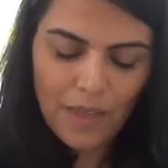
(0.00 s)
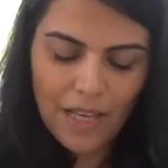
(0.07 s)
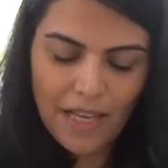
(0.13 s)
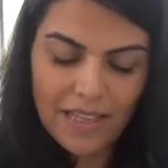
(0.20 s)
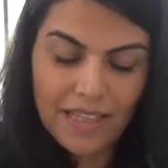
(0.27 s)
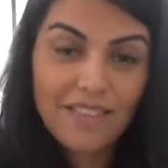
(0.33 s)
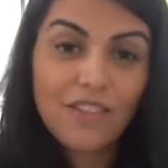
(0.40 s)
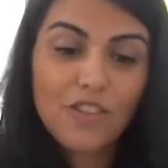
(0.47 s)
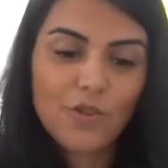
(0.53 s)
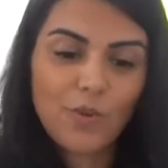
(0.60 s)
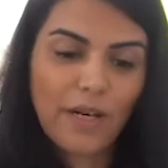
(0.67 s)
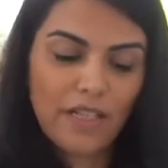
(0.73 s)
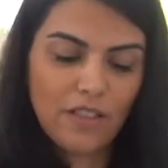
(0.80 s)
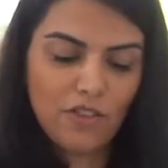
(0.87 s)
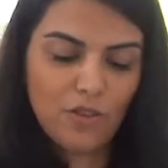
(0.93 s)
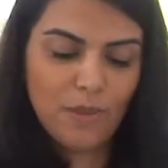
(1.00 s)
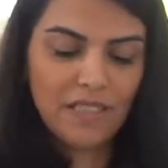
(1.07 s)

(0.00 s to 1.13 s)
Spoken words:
And this is ready to be